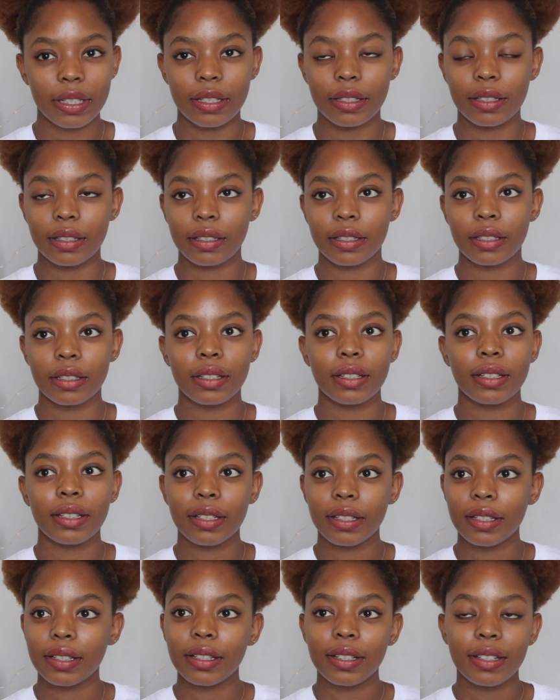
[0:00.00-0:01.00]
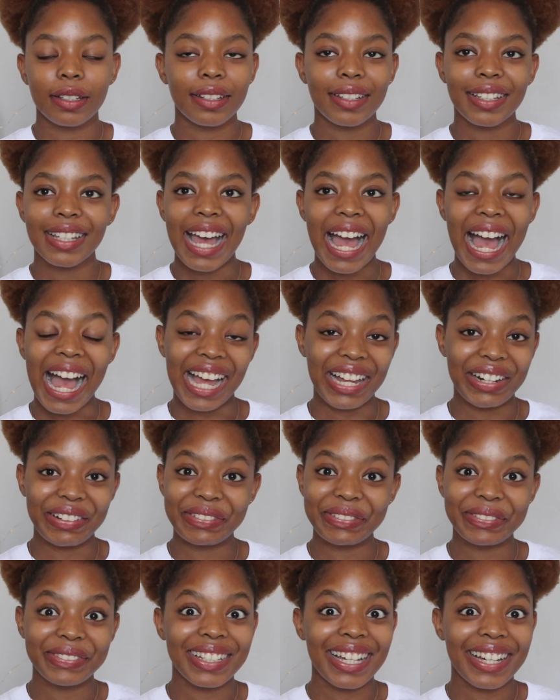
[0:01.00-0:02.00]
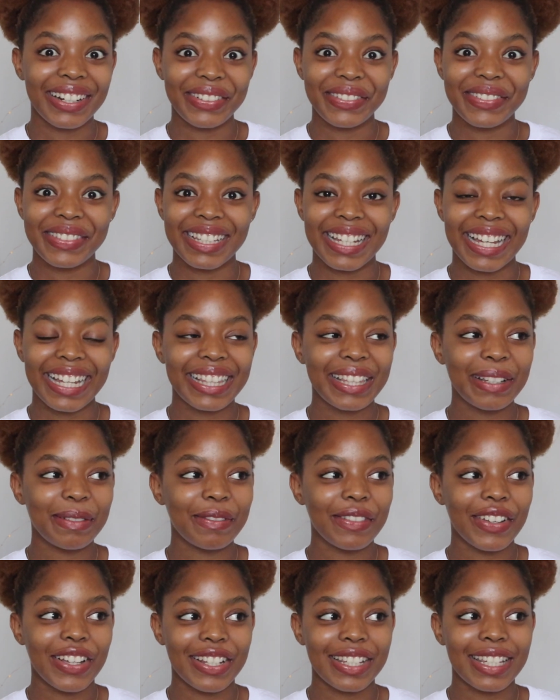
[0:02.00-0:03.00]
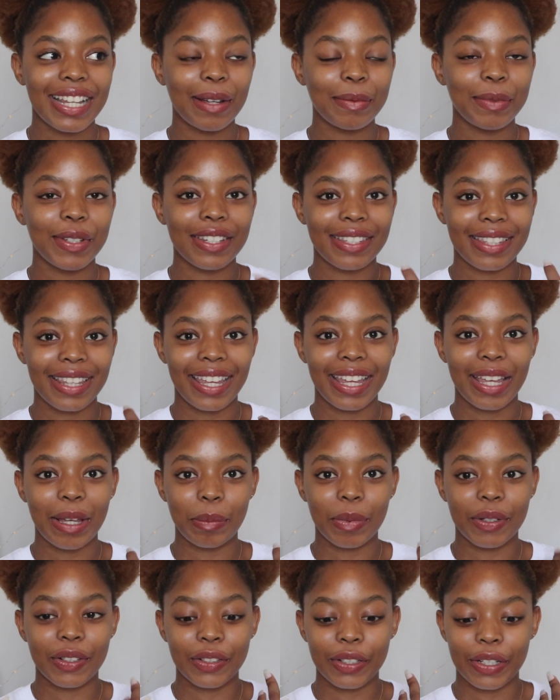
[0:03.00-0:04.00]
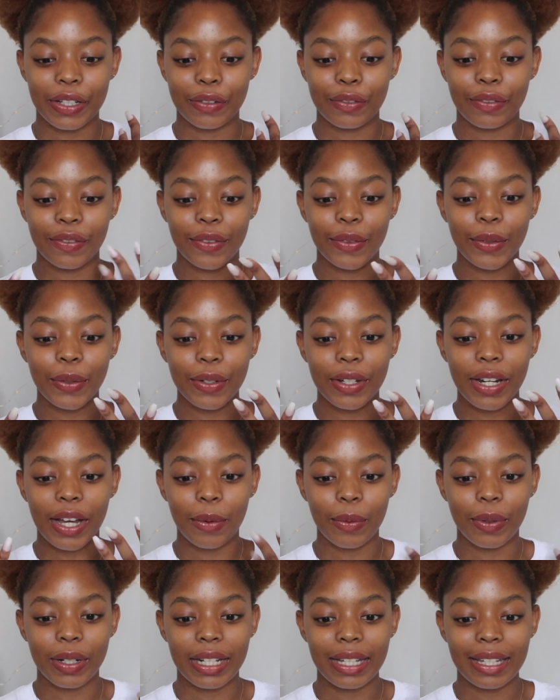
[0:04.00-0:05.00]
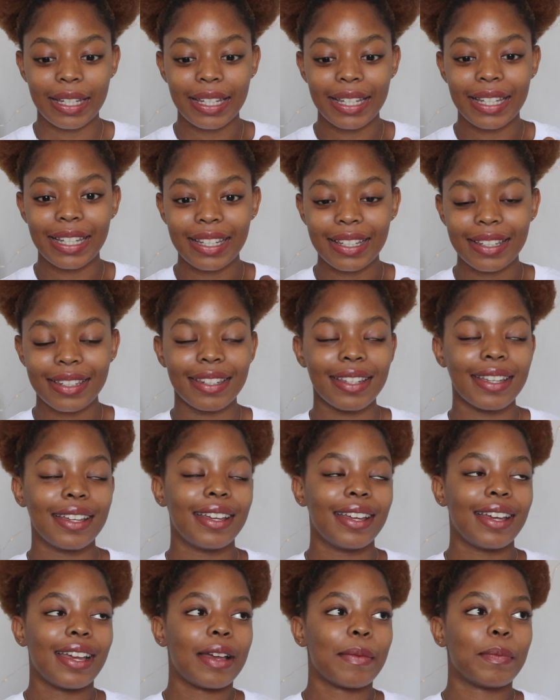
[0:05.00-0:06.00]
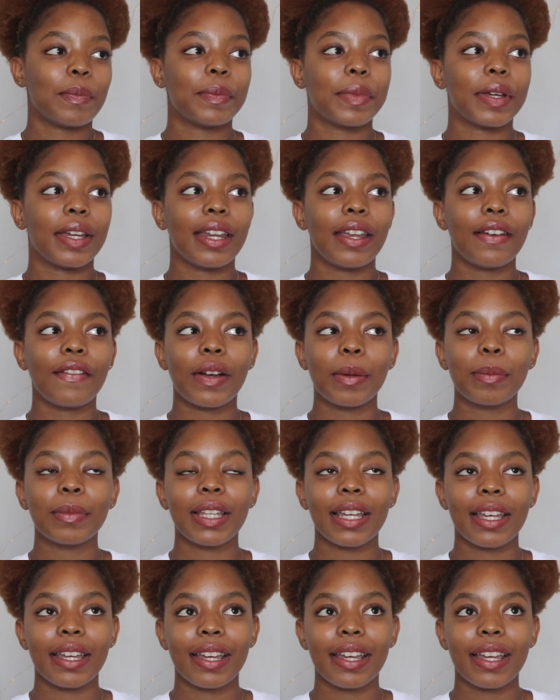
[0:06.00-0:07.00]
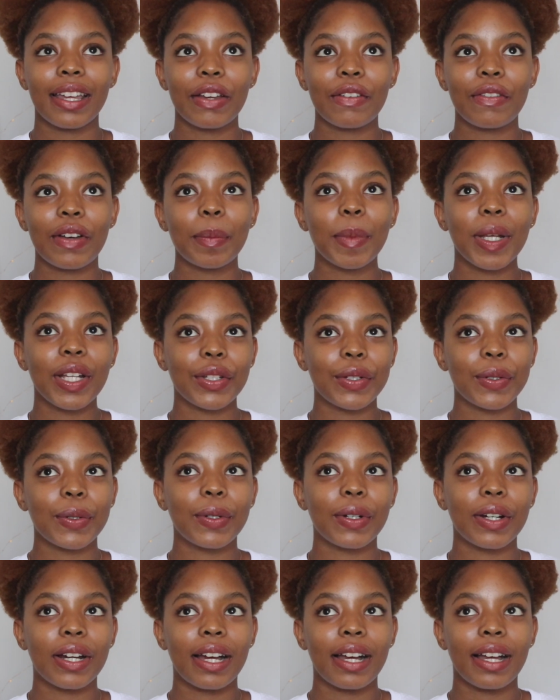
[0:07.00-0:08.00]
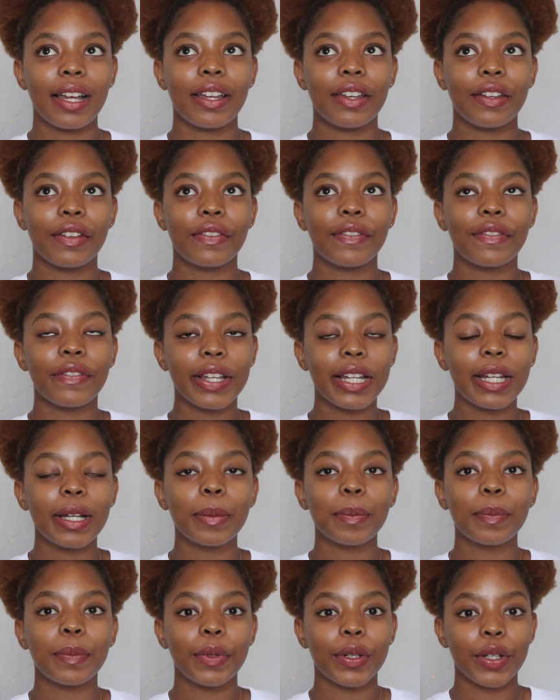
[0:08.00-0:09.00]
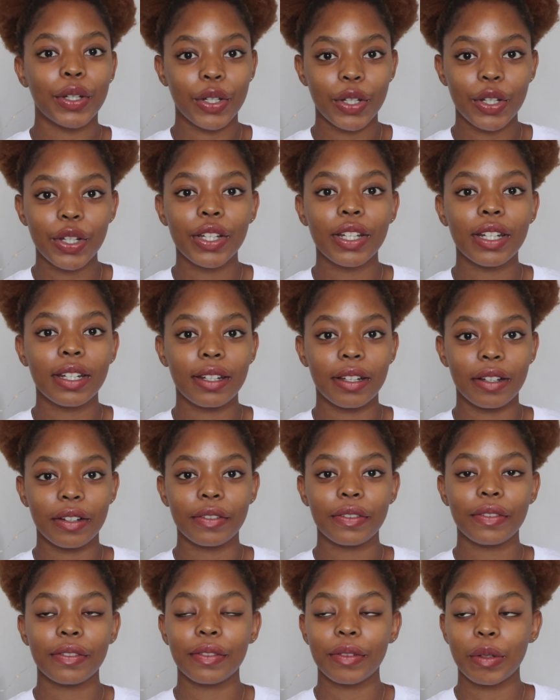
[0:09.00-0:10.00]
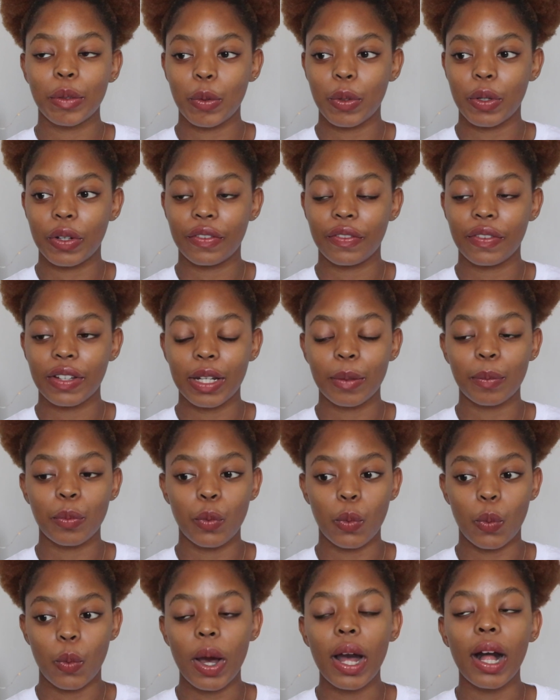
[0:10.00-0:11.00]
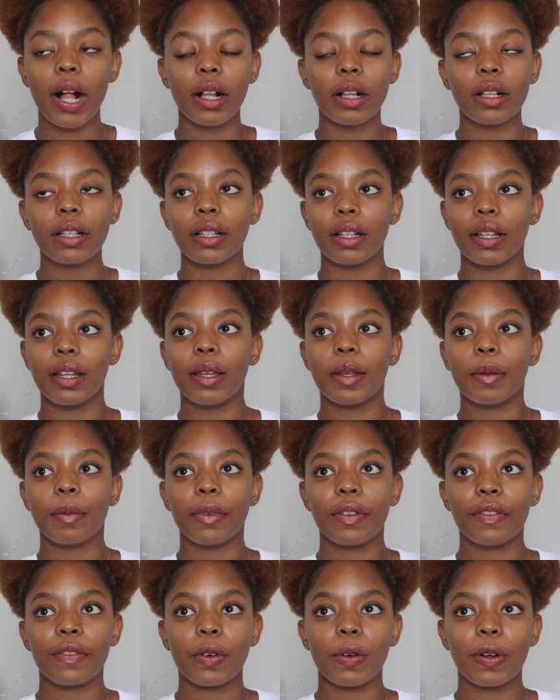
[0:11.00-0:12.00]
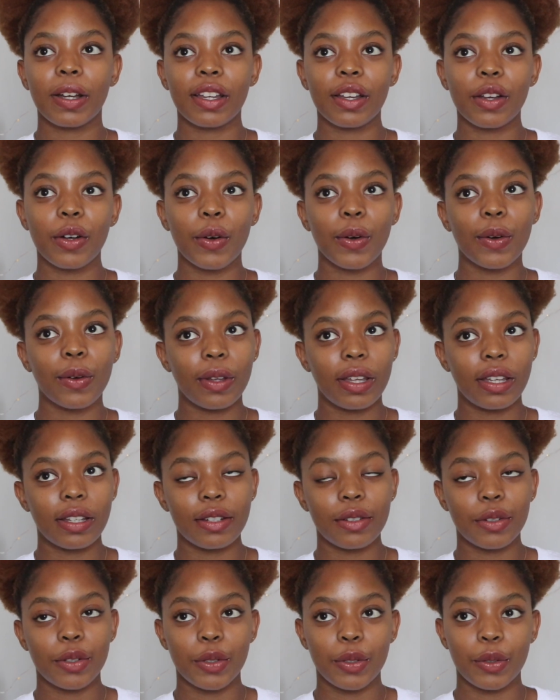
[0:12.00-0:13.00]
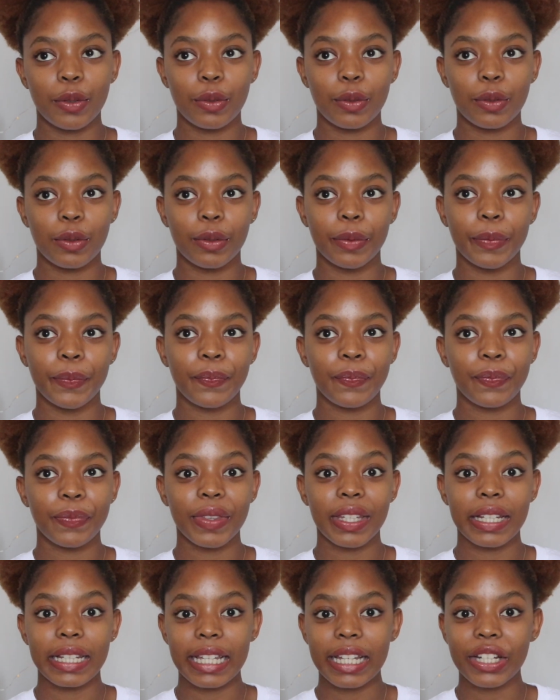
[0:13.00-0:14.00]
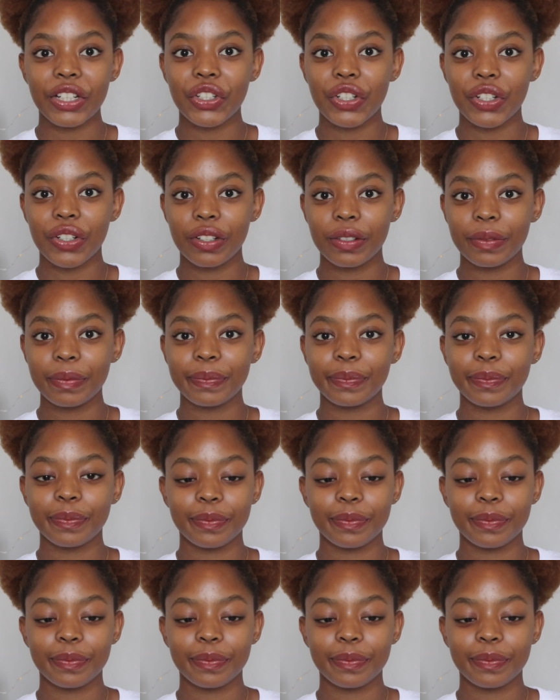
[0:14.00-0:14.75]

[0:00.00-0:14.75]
then I don't like them, because I'm just thinking about like food I want to eat. But if I'm like, if I make sure I fill up good enough or fill up well before I go into the lecture,